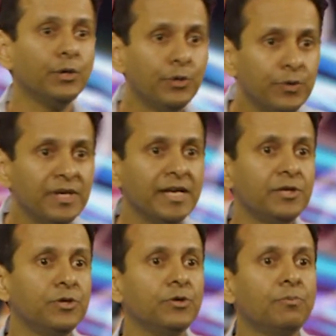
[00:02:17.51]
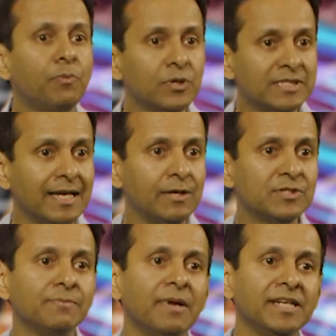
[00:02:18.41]
You need to do
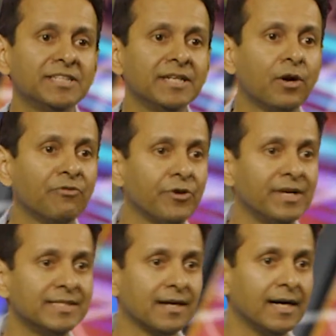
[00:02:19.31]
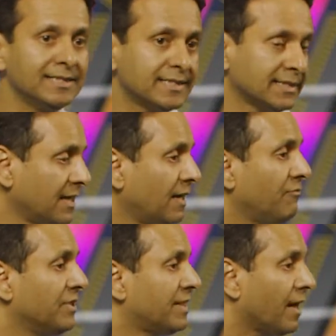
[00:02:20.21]
post-layout simulation of your designs
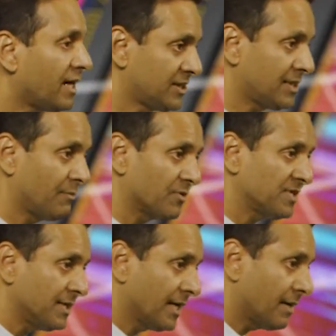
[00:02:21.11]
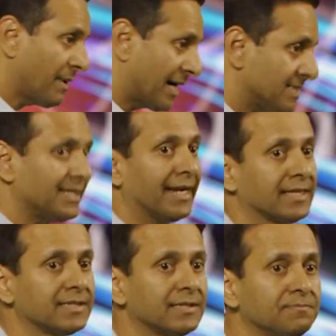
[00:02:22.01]
with large number of circuit
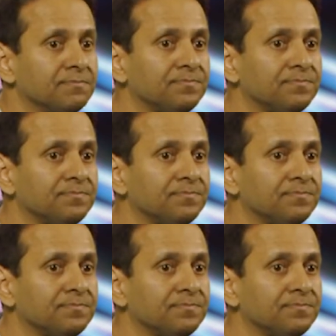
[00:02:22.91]
parasitics.